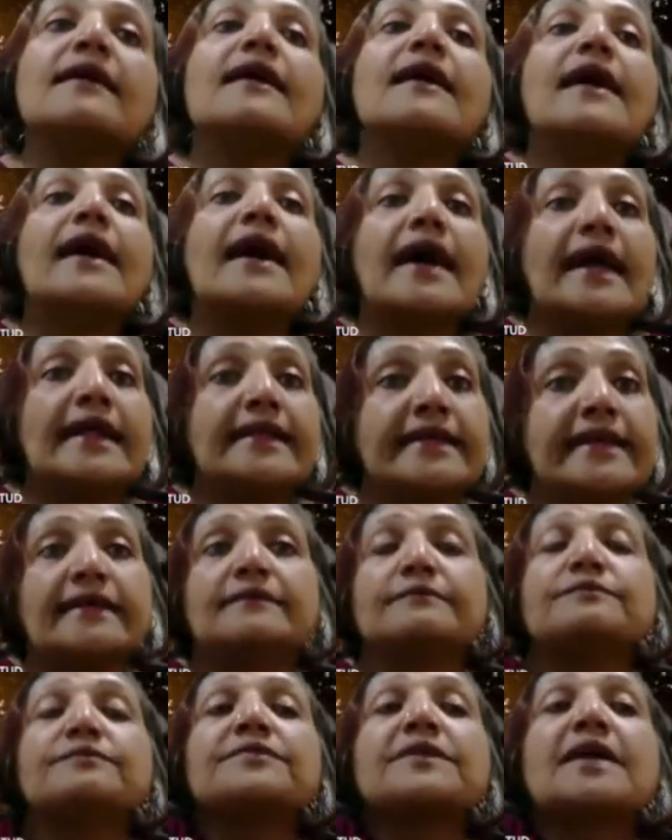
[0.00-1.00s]
And then,
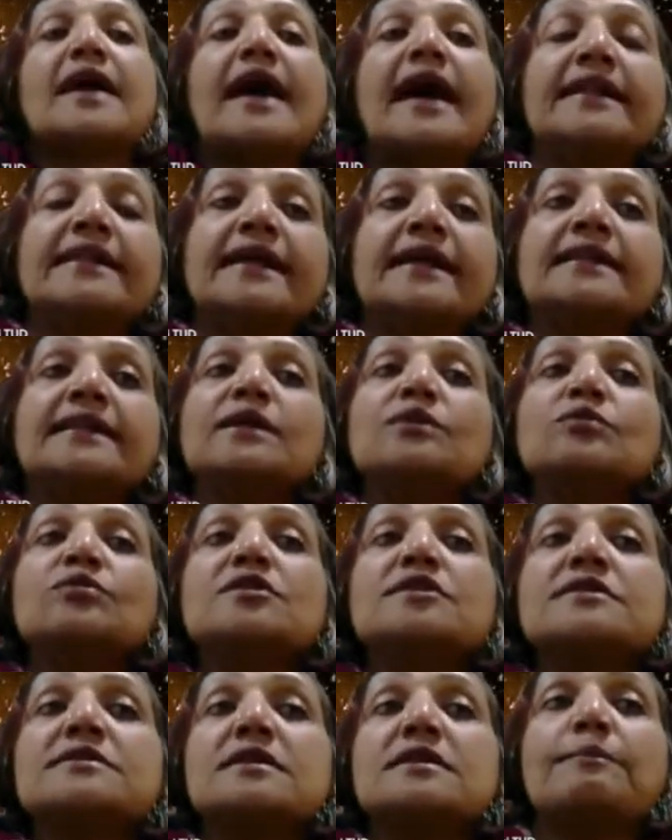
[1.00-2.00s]
and then there
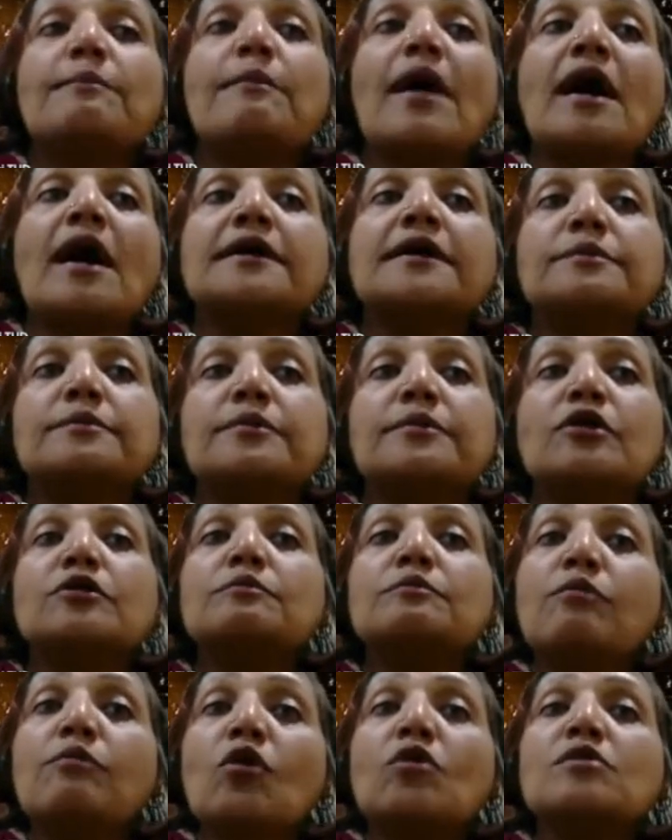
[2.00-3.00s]
was a part about
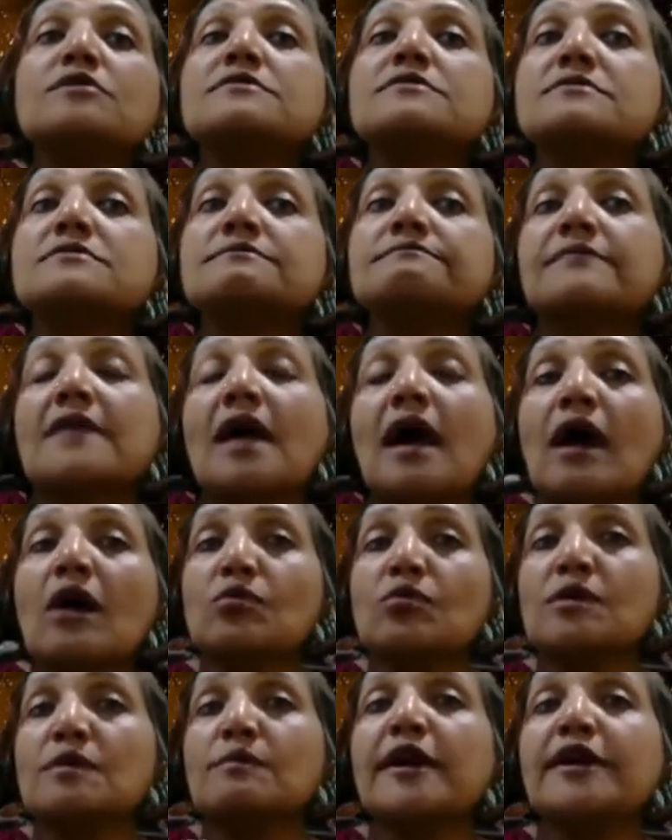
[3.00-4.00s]
bones. How
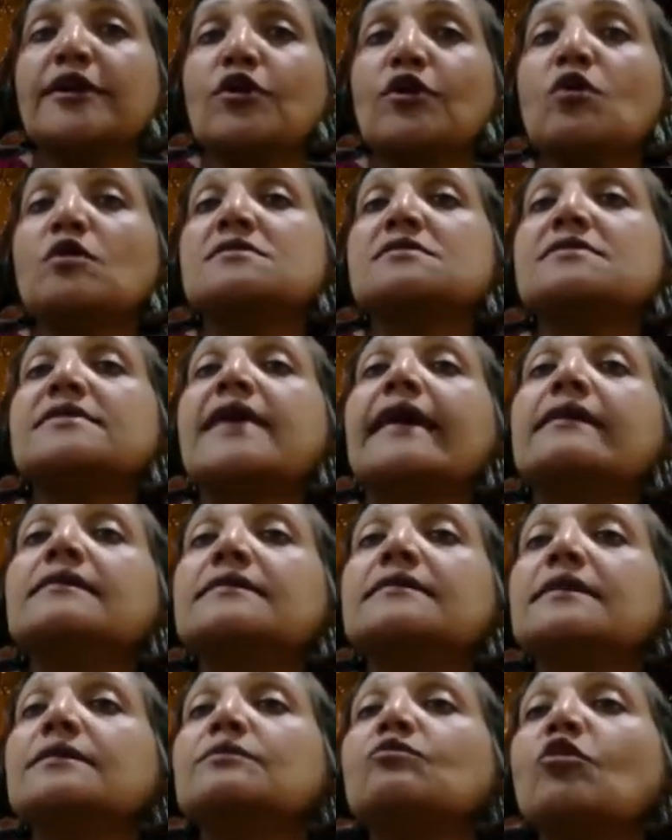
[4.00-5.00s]
will my dogs tackle
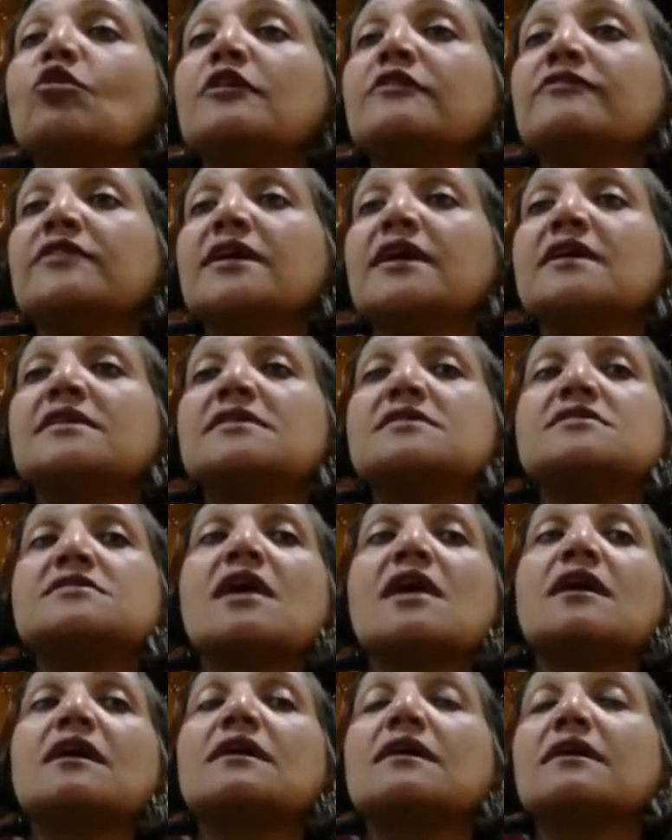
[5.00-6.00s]
them? What if they get
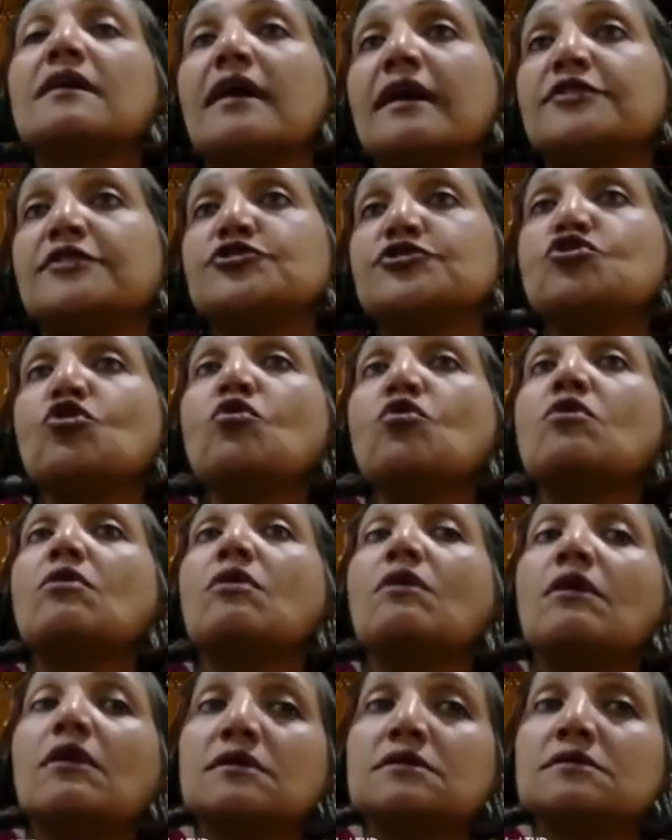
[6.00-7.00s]
stuck and choke
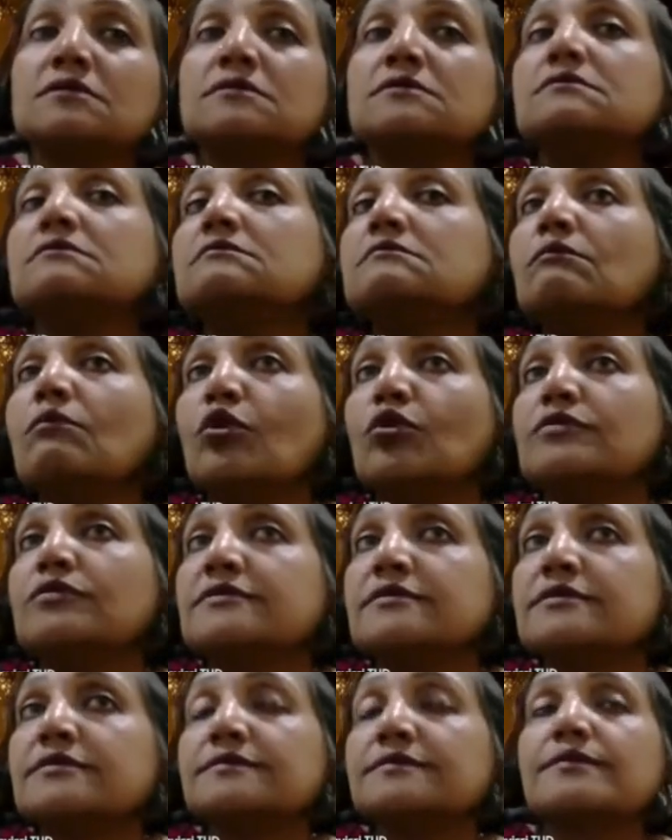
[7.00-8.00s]
on
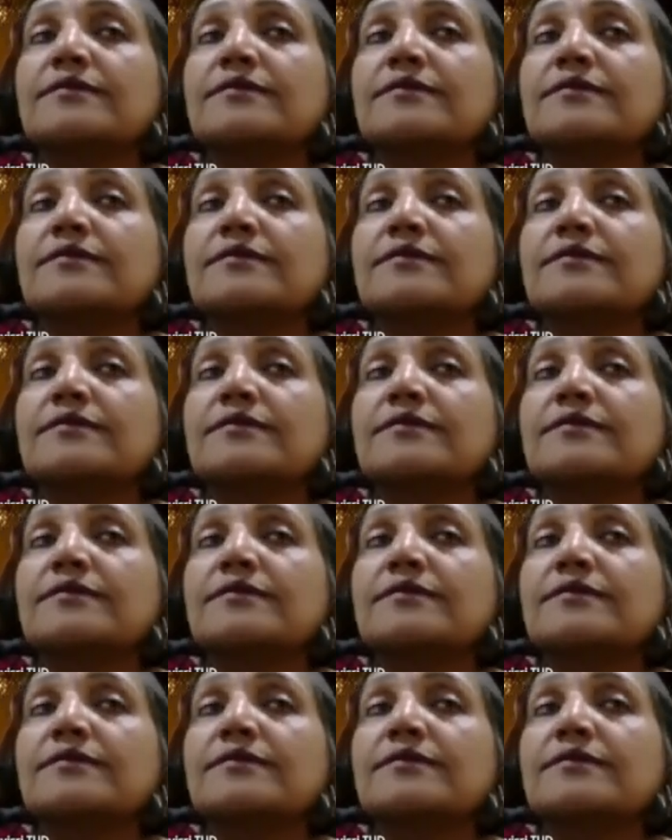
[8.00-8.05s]
bones?